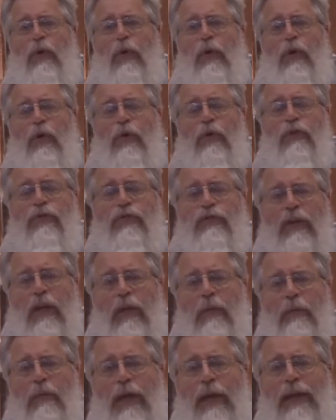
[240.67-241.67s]
who
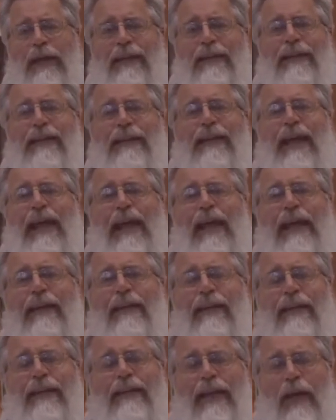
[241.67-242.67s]
celebrate the day
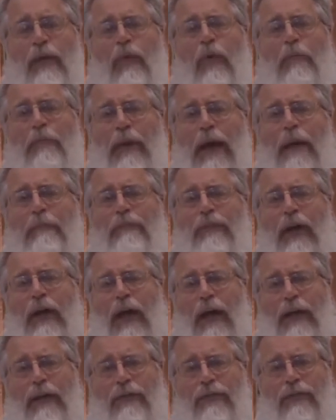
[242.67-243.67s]
that they were
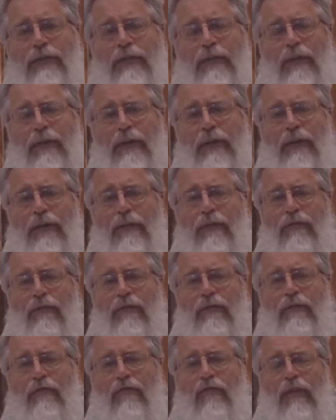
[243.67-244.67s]
baptized.
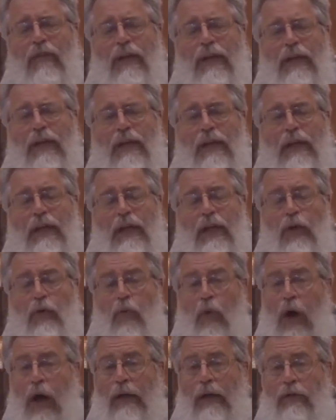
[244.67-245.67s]
And
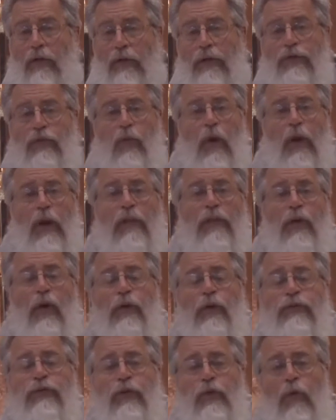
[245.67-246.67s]
Weigel is one of
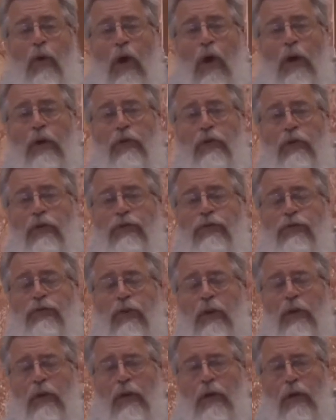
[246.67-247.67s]
those who argues
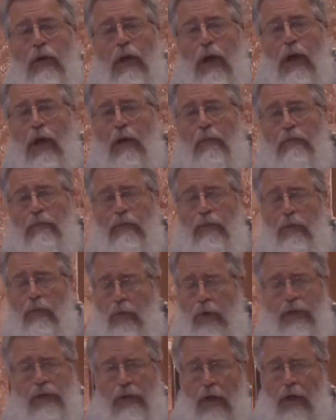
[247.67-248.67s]

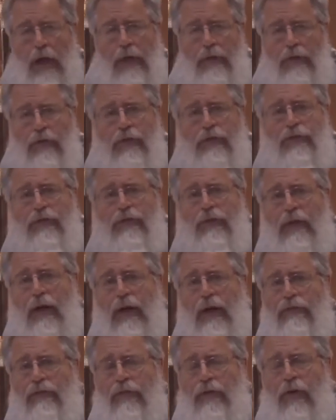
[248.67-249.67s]
with others.
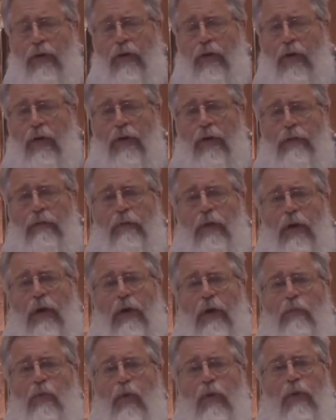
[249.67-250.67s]
I've heard it
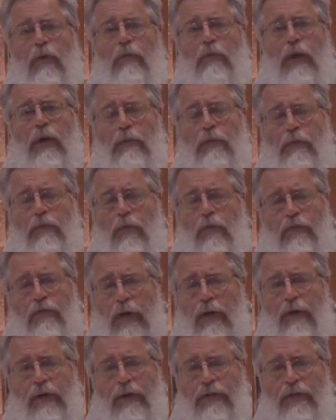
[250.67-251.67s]

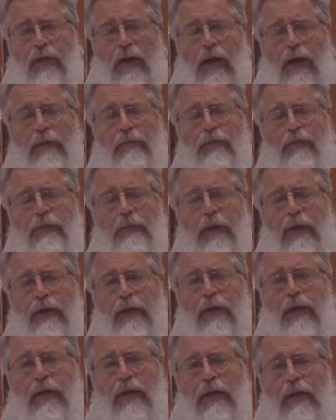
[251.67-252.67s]
various times. But
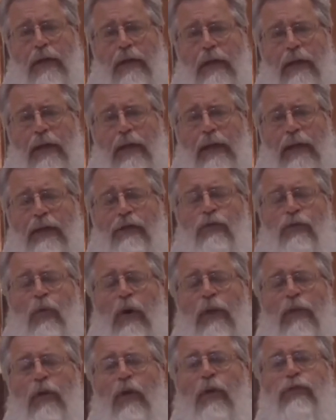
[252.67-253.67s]
he's one
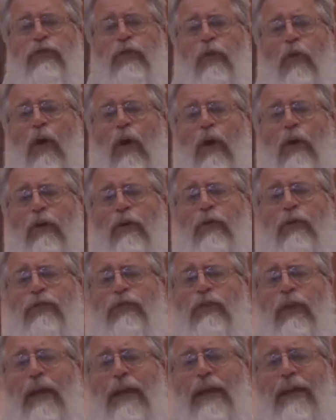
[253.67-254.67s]
of those who
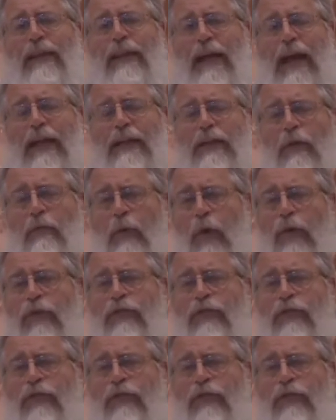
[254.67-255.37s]
argues that the most